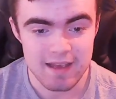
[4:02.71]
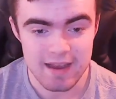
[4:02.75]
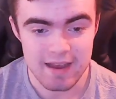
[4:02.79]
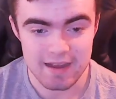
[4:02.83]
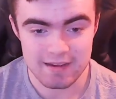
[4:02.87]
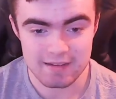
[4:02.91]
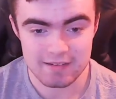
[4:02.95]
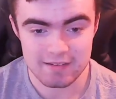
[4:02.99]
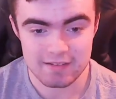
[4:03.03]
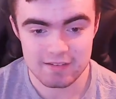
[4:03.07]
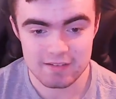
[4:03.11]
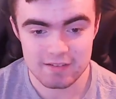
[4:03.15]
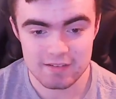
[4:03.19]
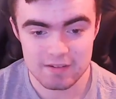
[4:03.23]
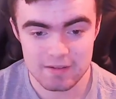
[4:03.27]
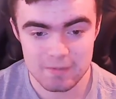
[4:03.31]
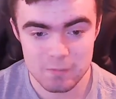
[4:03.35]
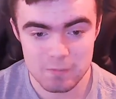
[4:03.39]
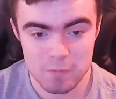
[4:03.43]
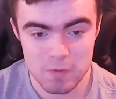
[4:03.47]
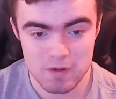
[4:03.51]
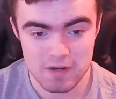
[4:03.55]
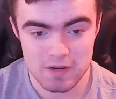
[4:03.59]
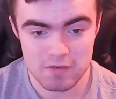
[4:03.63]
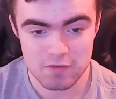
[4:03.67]
And
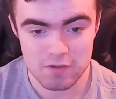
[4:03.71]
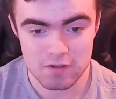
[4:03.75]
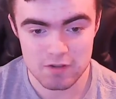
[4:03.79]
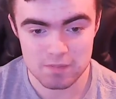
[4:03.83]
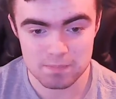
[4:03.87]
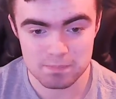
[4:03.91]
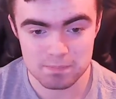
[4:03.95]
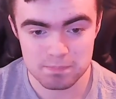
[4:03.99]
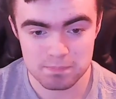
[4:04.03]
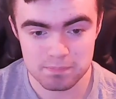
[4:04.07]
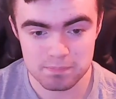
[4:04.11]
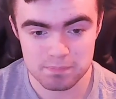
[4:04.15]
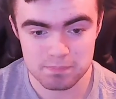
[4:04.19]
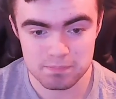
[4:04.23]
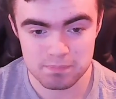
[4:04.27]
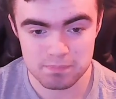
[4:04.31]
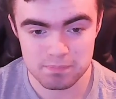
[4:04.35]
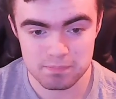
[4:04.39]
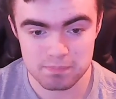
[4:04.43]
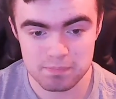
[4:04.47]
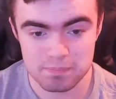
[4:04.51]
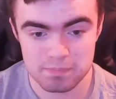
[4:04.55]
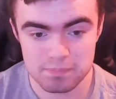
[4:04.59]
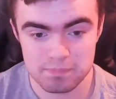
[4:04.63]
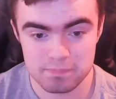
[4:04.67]
when you've got
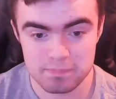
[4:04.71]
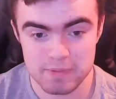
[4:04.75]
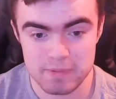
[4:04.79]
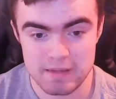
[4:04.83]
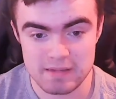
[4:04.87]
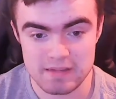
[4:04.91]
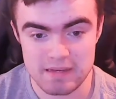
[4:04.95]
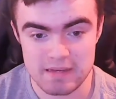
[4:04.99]
a